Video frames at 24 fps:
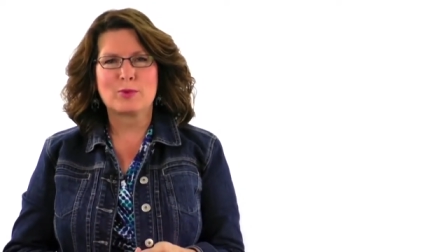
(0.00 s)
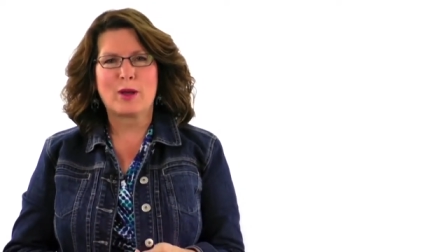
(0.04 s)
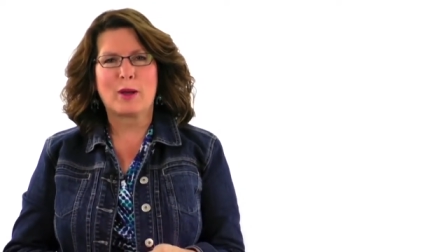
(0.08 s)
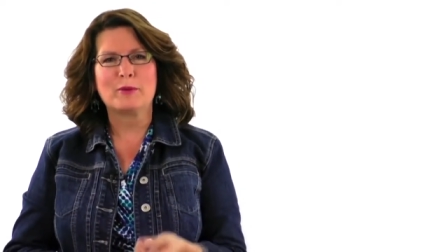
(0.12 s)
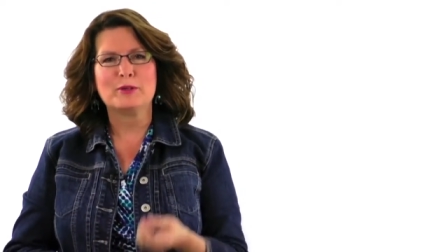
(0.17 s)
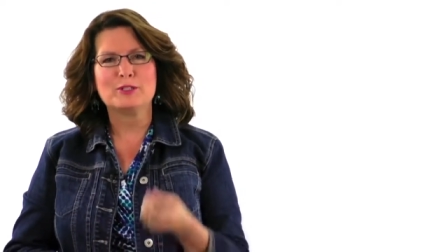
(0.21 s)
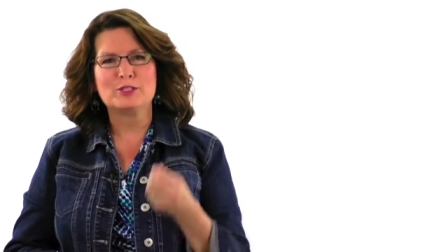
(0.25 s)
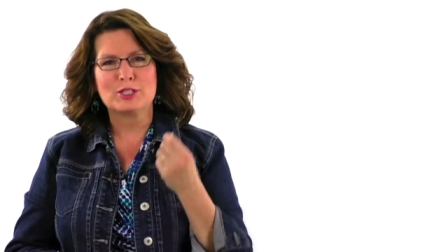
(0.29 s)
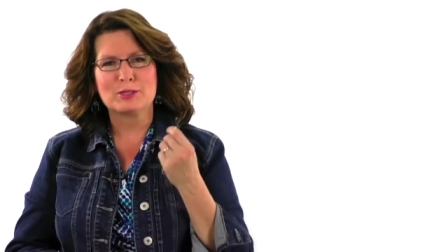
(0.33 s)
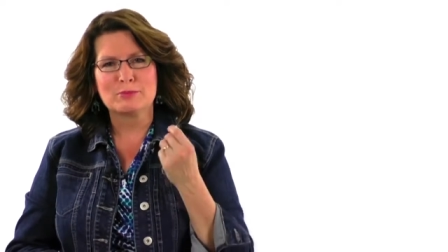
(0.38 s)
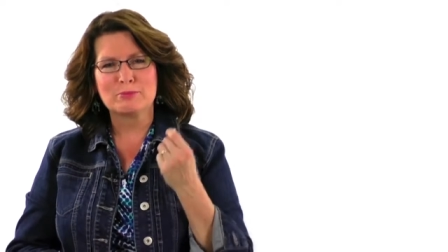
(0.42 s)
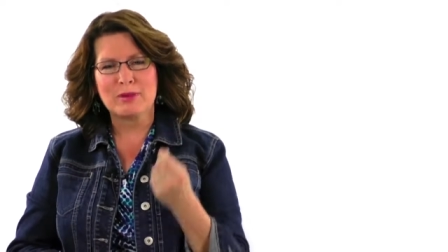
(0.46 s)
why
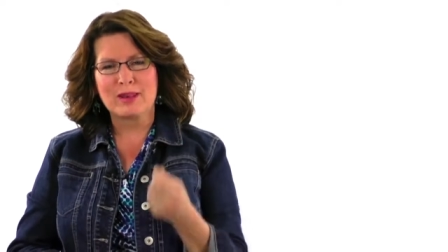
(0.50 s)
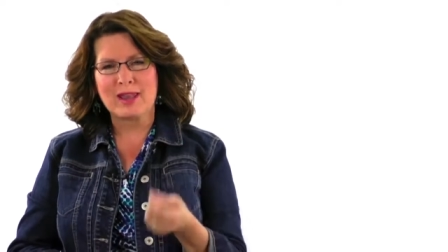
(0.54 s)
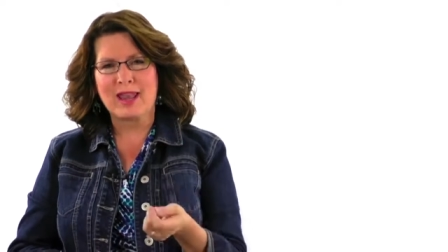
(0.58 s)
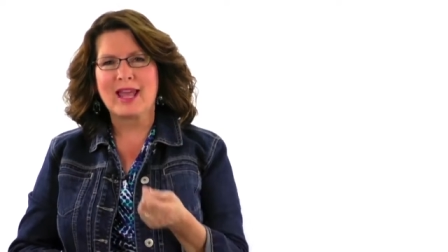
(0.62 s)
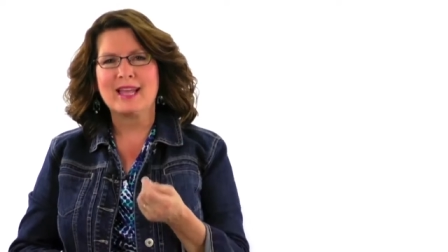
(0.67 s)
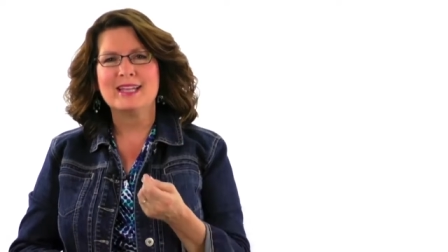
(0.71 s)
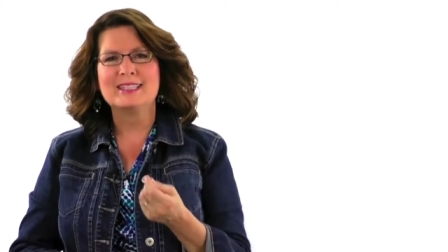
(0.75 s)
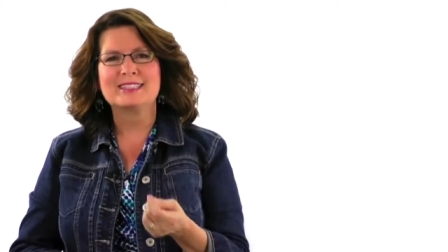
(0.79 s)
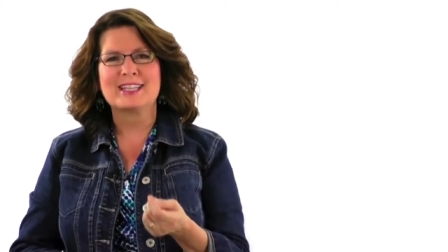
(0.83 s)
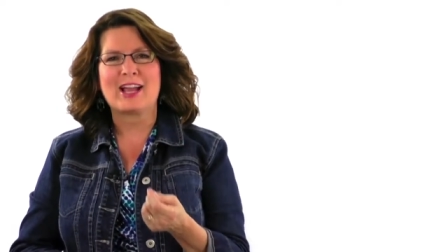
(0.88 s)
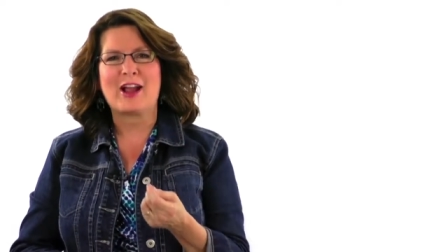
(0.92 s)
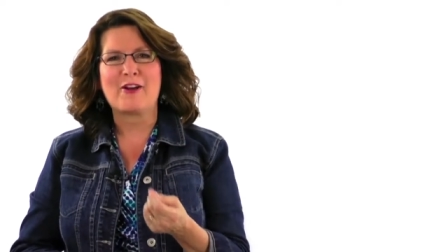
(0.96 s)
we should
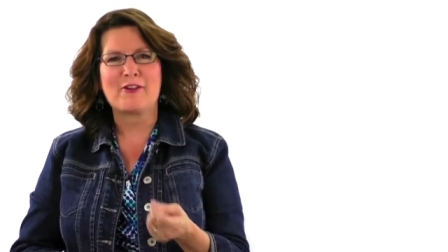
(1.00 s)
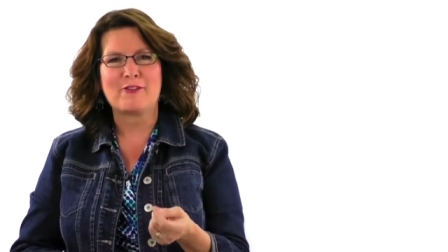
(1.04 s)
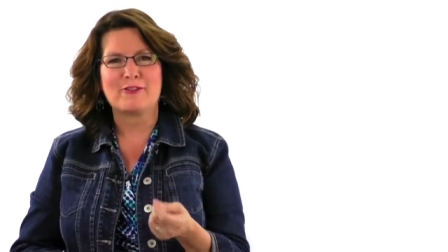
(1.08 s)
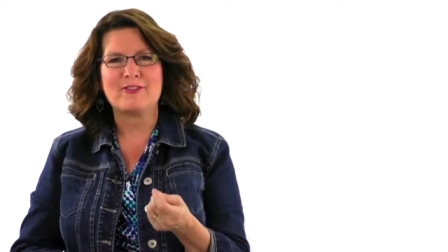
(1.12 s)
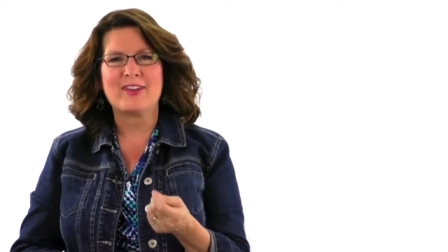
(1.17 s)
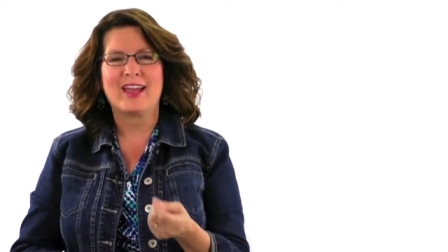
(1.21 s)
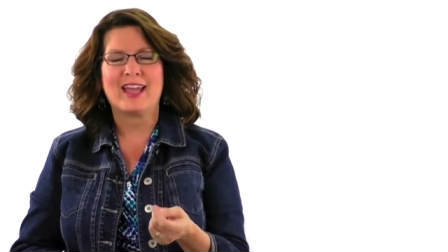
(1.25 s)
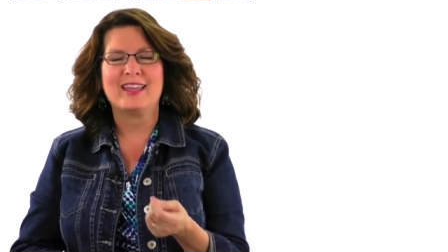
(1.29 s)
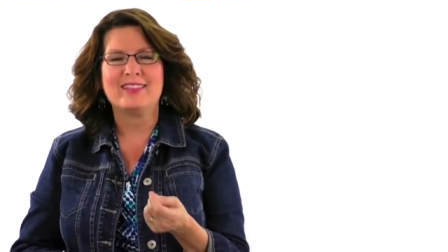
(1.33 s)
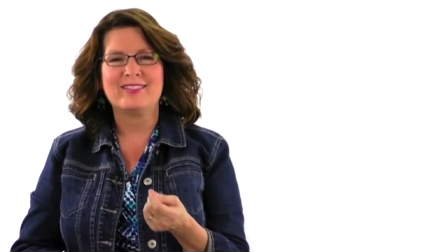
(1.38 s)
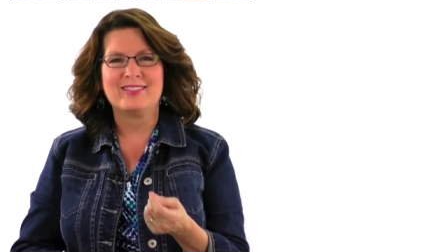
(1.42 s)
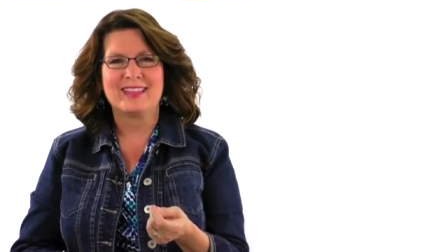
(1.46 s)
place our
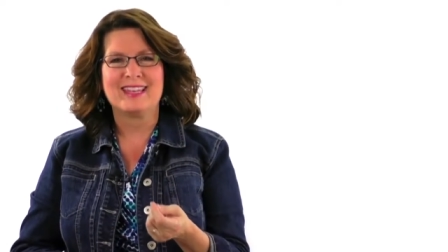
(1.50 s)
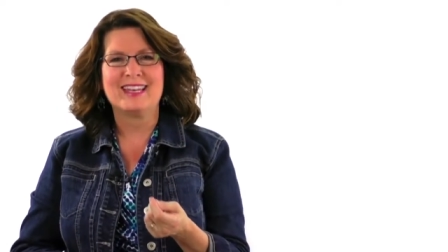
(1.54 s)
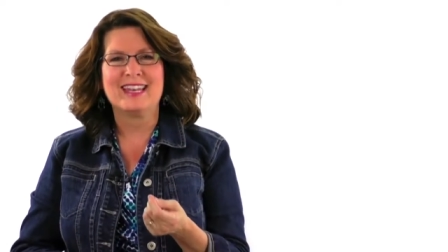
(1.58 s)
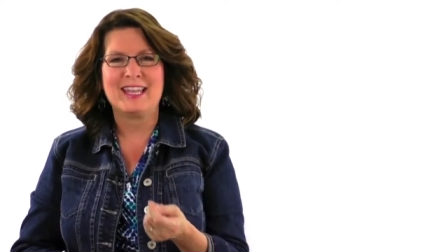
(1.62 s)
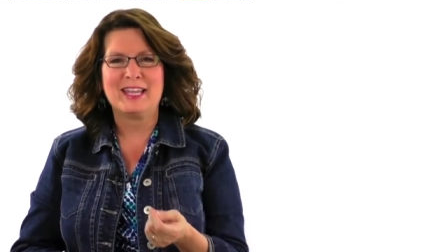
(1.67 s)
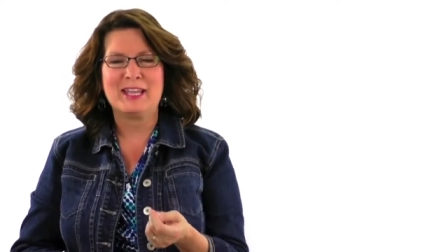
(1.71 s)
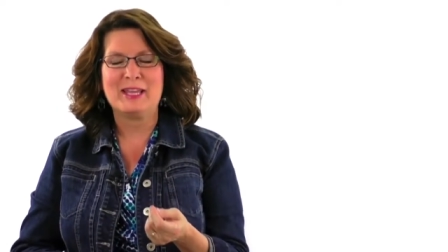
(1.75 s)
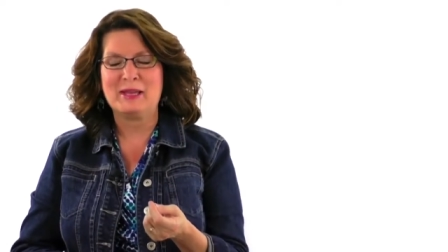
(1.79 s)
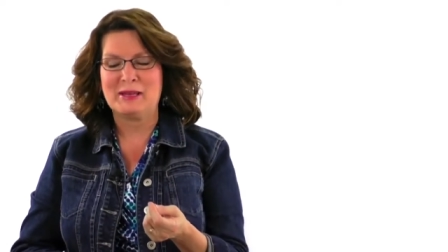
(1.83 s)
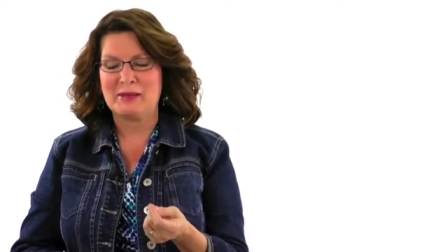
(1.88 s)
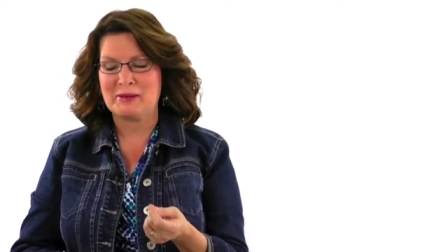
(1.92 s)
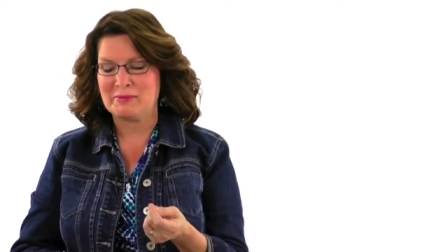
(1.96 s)
faith in
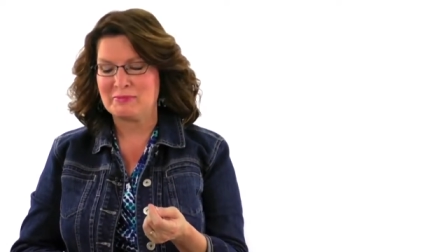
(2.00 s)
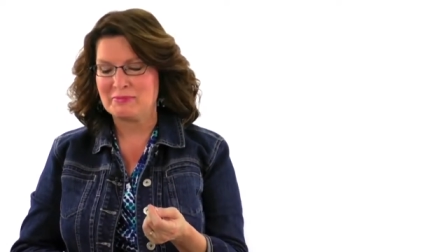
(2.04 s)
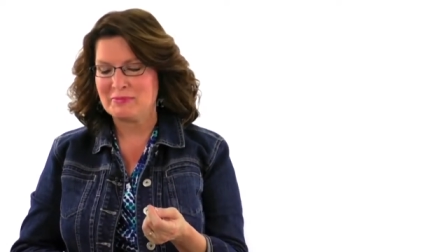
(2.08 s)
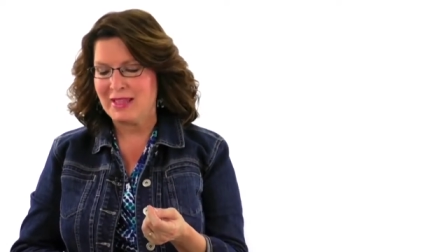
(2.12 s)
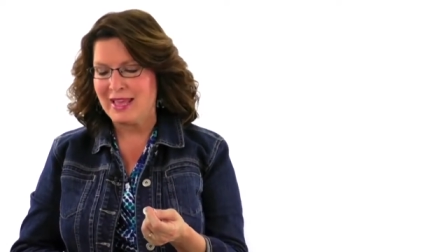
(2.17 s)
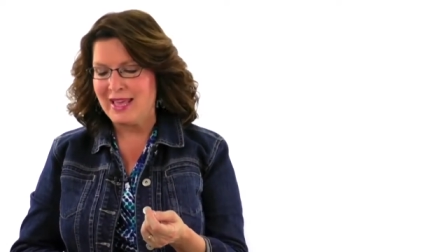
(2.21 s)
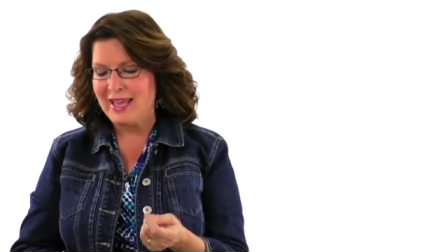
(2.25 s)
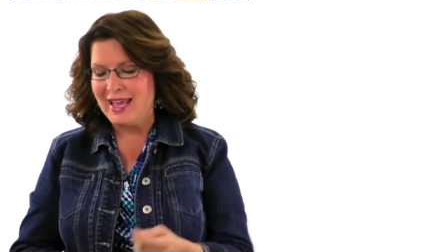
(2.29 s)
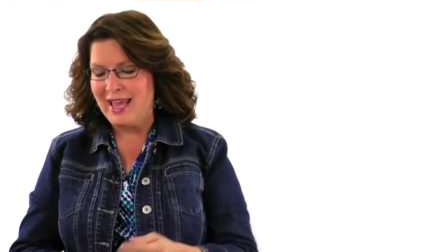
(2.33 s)
Him.